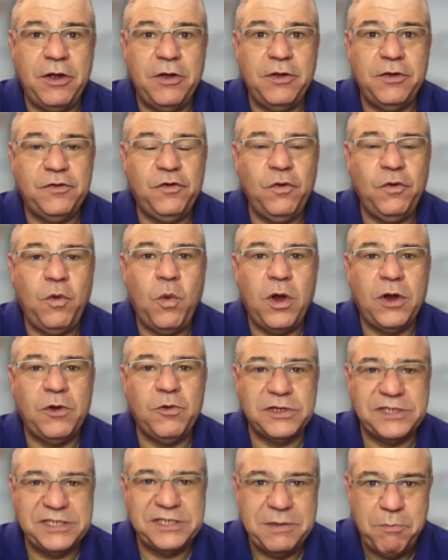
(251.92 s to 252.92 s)
took
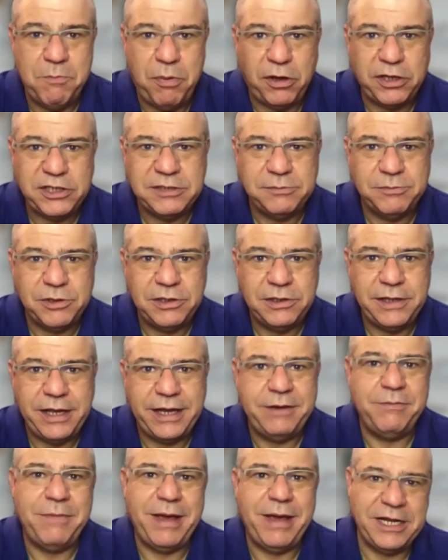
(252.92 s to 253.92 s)
what was impossible
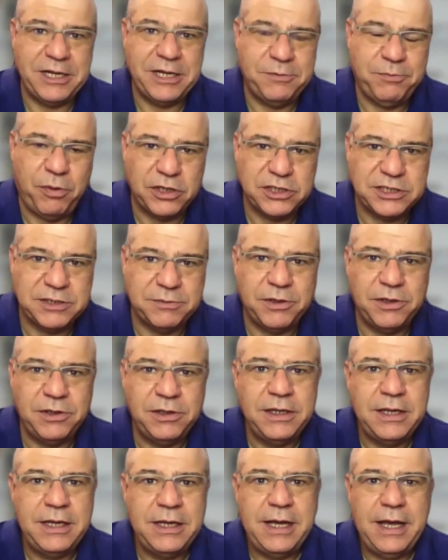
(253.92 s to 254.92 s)
and made it
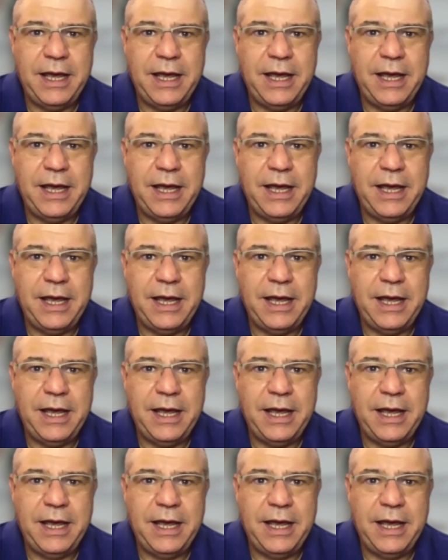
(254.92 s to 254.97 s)
possible.